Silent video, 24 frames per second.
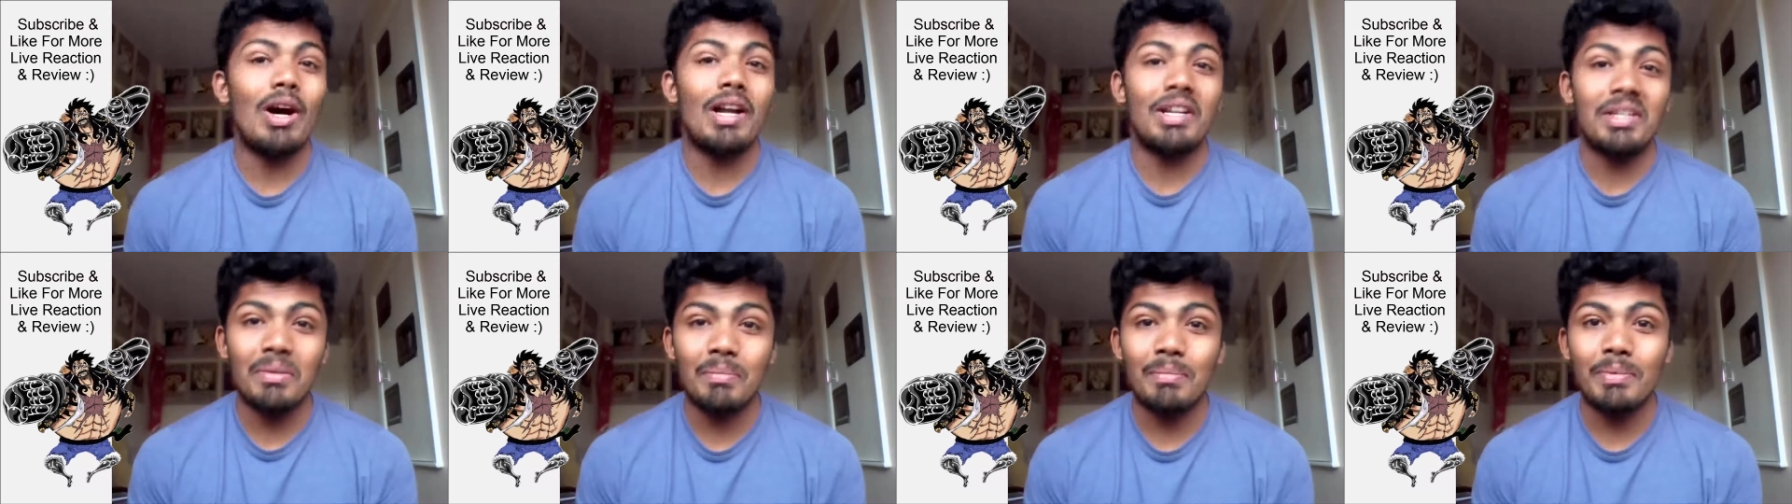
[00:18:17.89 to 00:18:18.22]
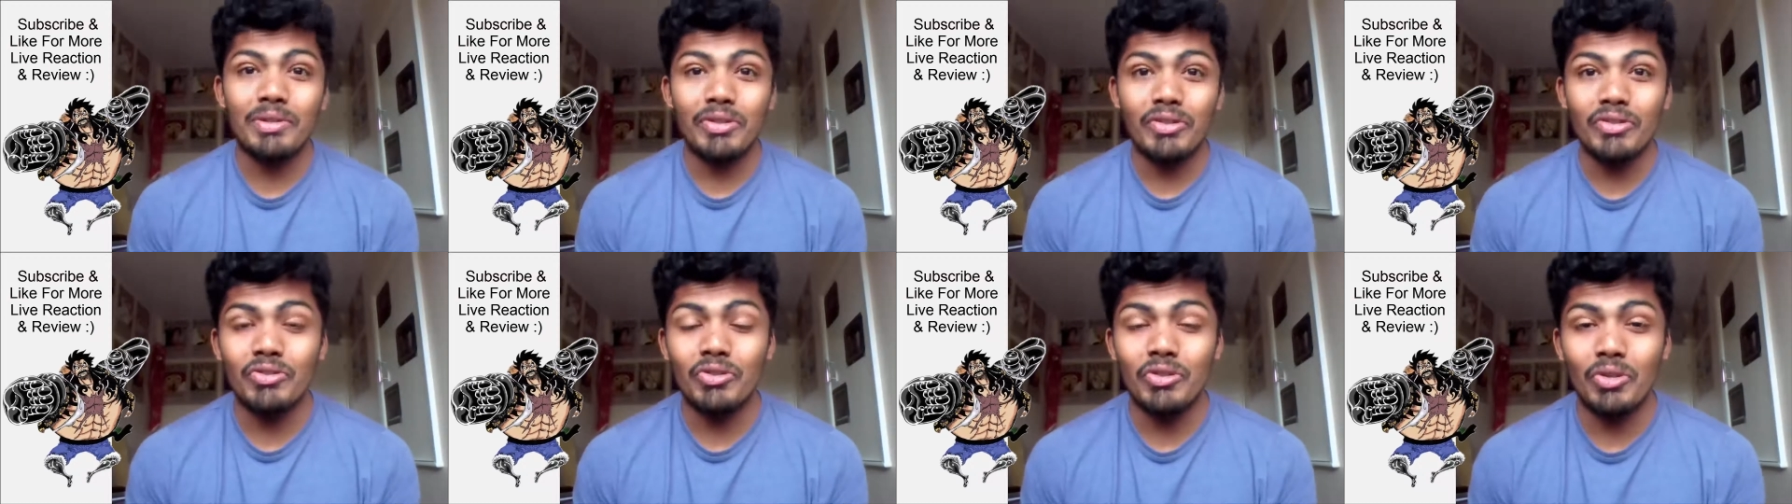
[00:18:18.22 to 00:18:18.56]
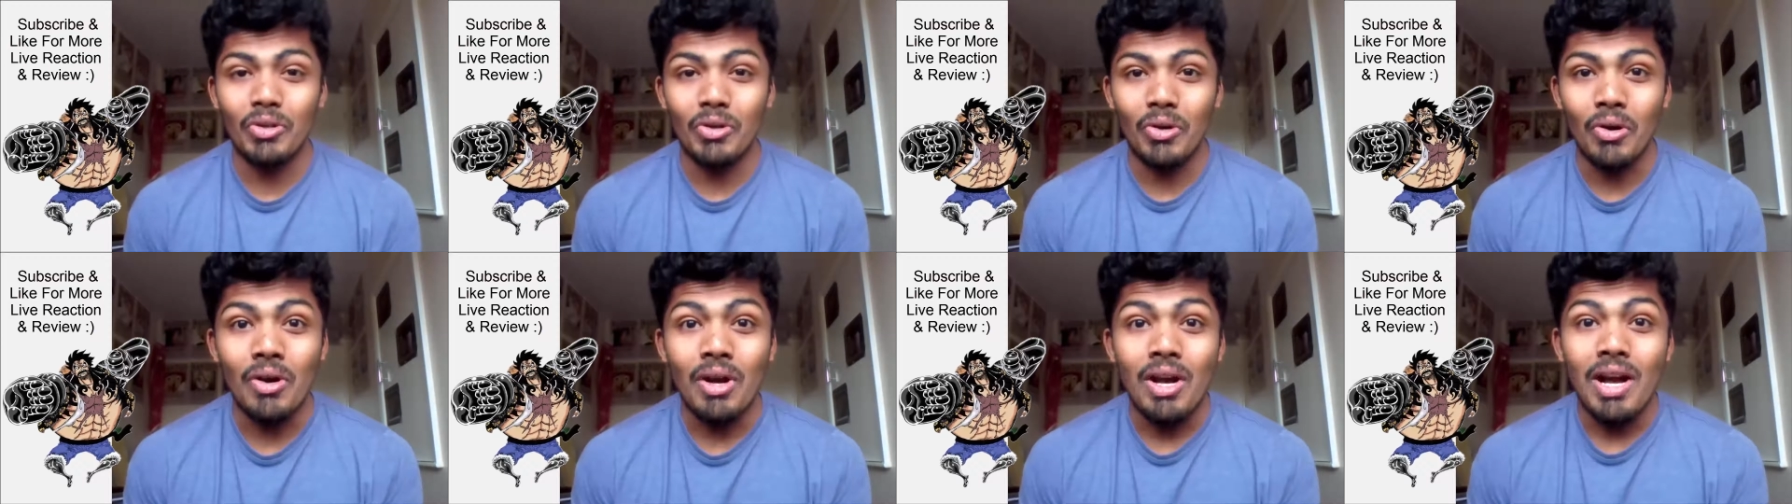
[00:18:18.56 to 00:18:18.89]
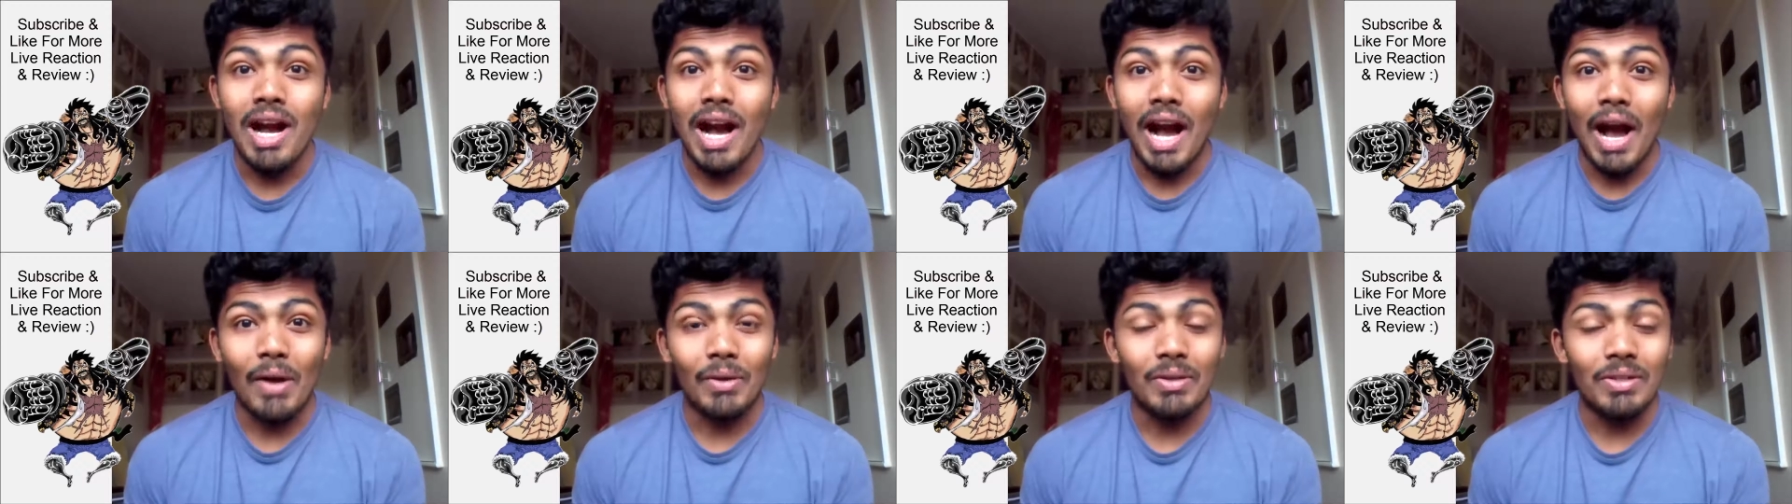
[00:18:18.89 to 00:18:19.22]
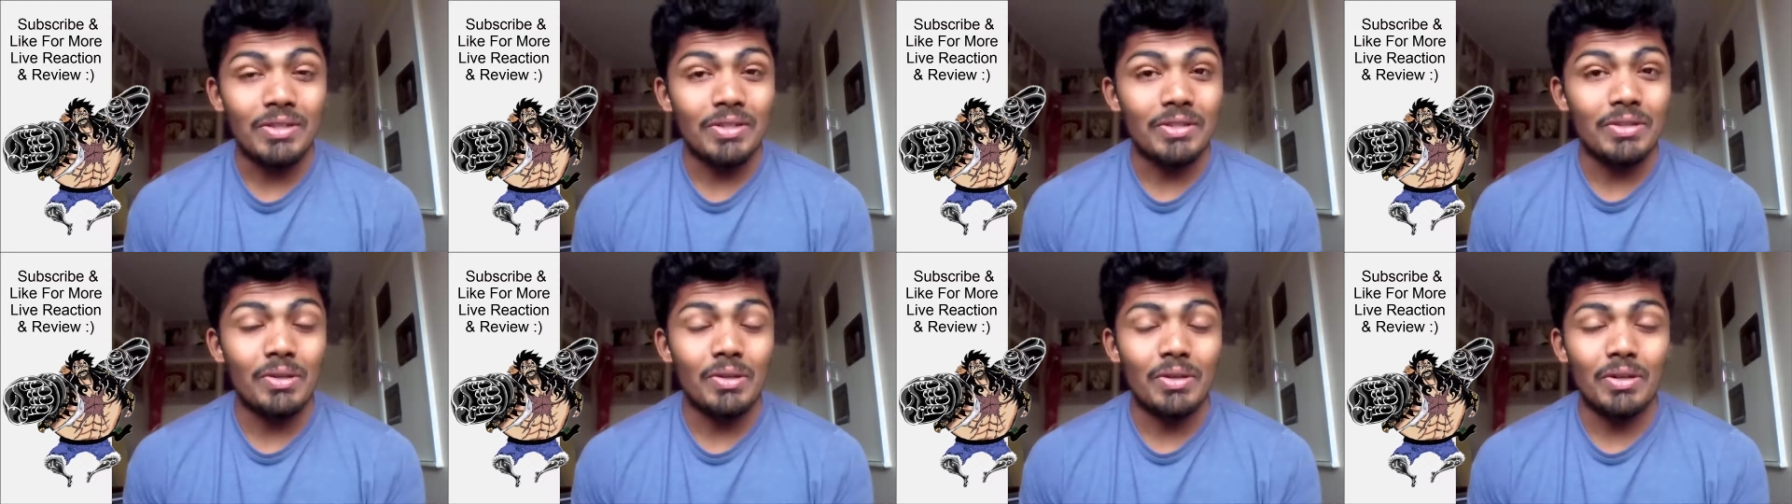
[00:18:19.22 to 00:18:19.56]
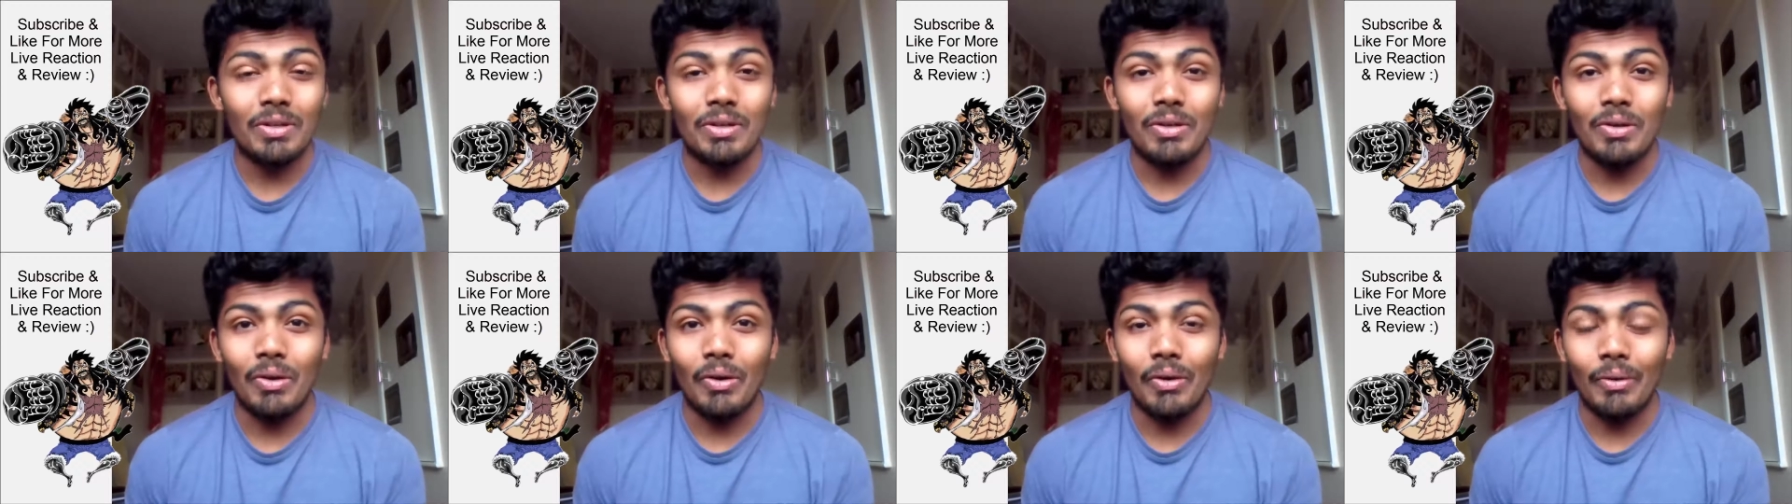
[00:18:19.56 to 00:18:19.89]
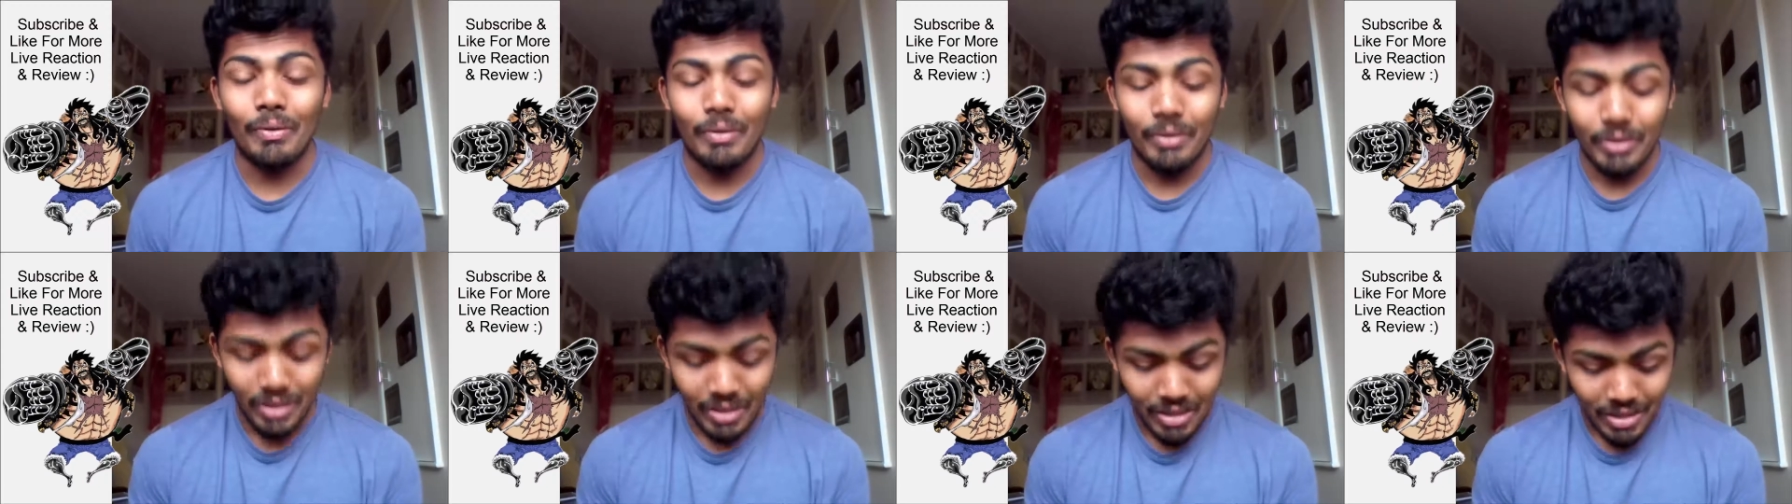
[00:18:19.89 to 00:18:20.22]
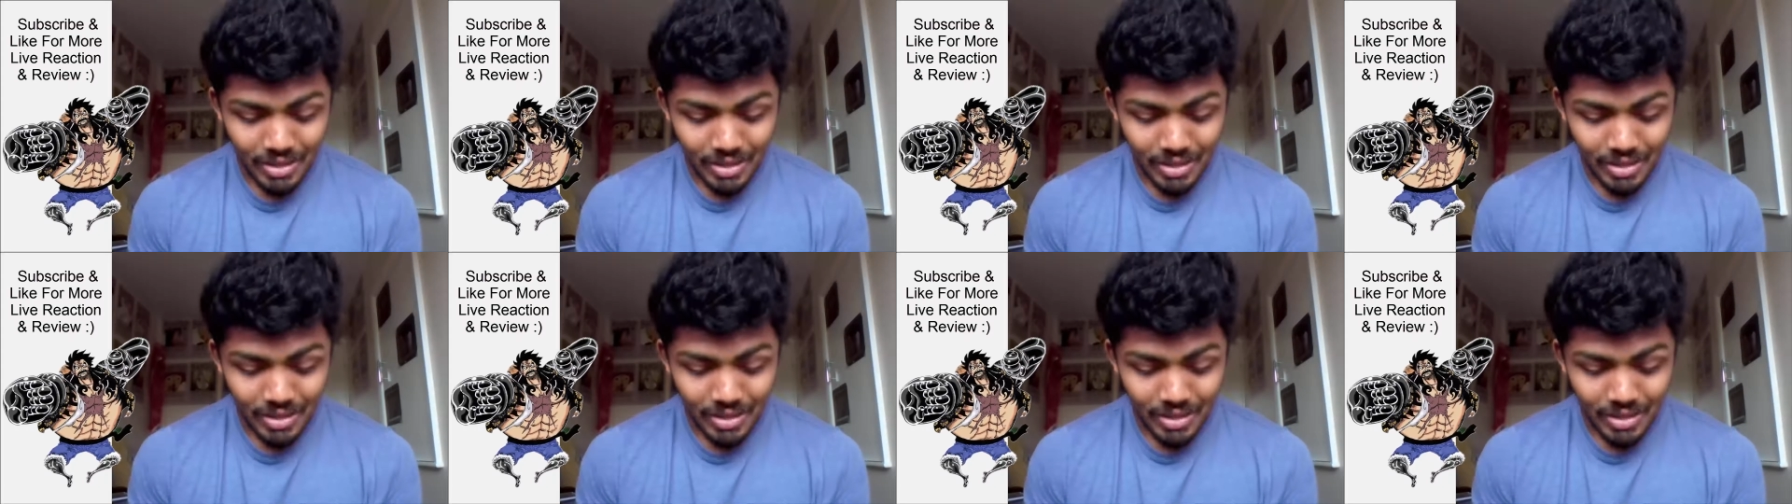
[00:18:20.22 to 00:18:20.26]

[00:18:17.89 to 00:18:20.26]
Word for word: 100% sure how this is gonna go